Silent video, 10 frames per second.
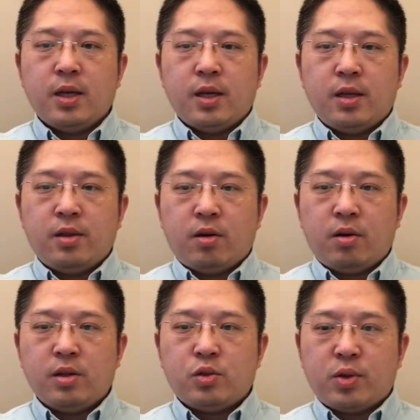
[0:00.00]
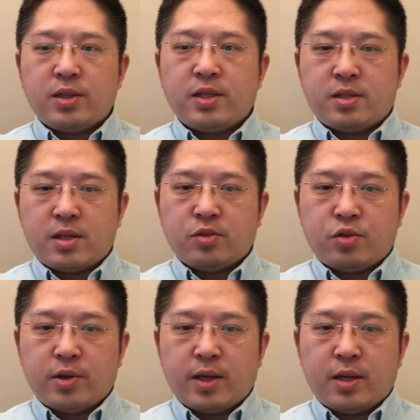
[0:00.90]
In the early 20th
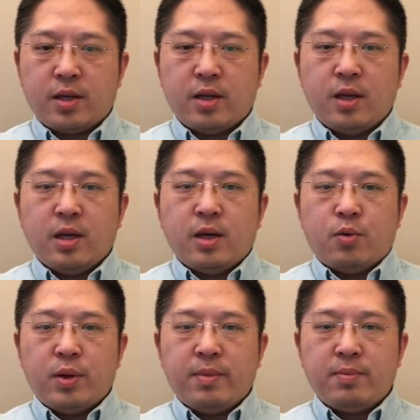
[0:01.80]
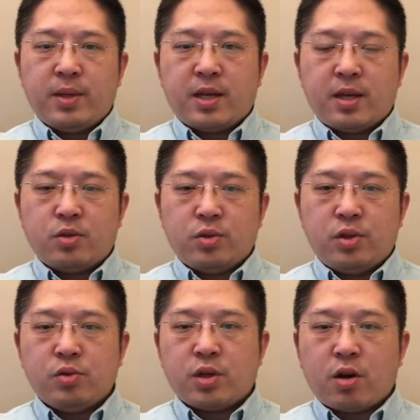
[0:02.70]
century, women began to
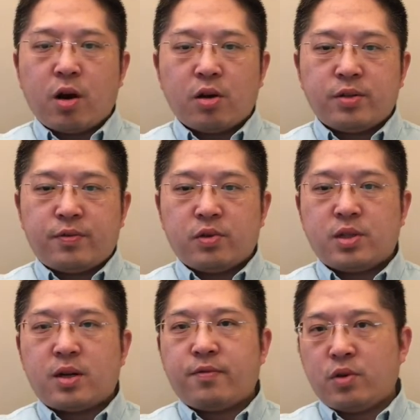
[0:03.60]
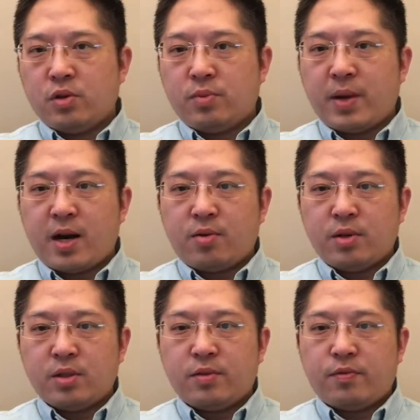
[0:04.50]
use cars for suffrage
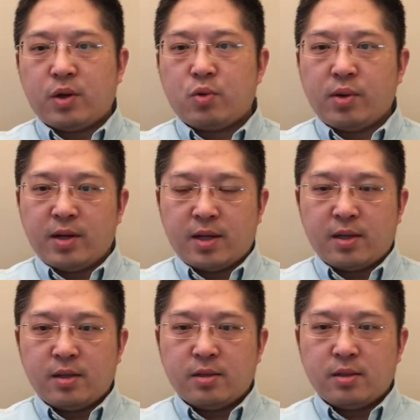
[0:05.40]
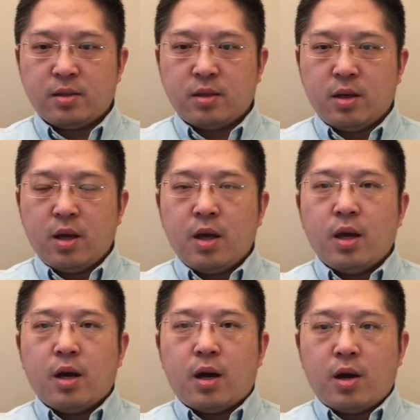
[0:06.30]
parades frequently.
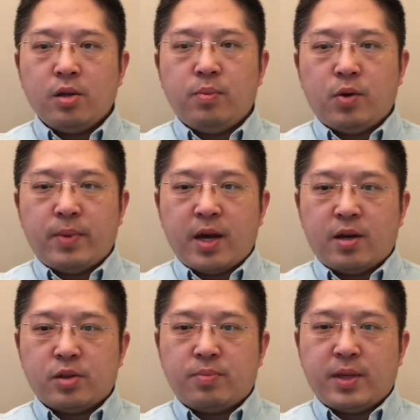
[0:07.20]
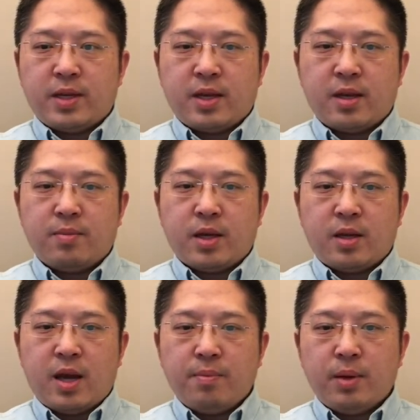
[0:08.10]
Automobiles became
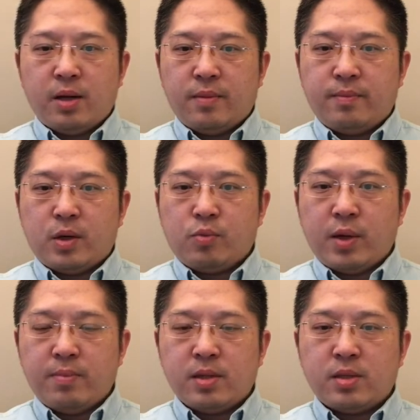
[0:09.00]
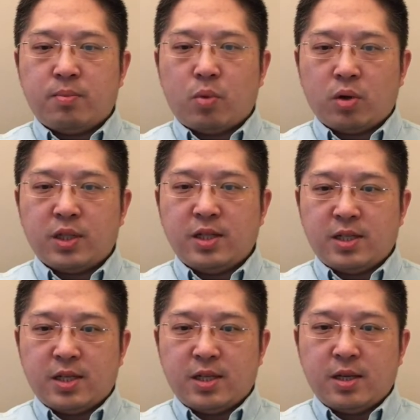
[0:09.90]
an emblem of women's
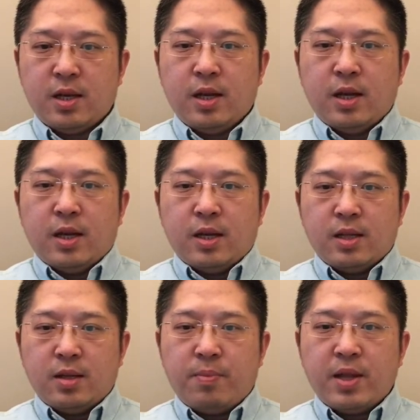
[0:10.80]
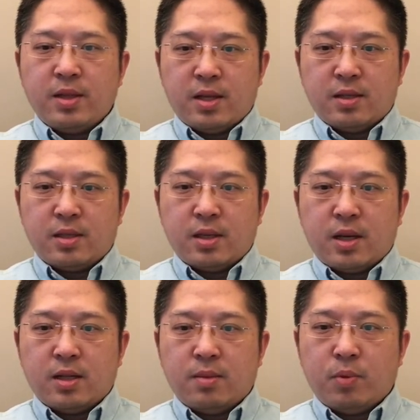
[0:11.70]
modernity, independence,
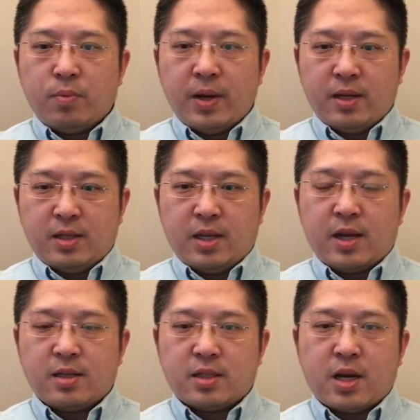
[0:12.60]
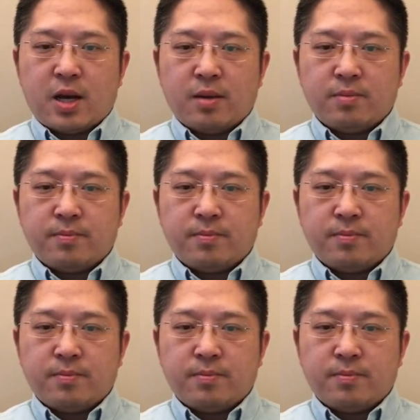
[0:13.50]
and mobility at the time.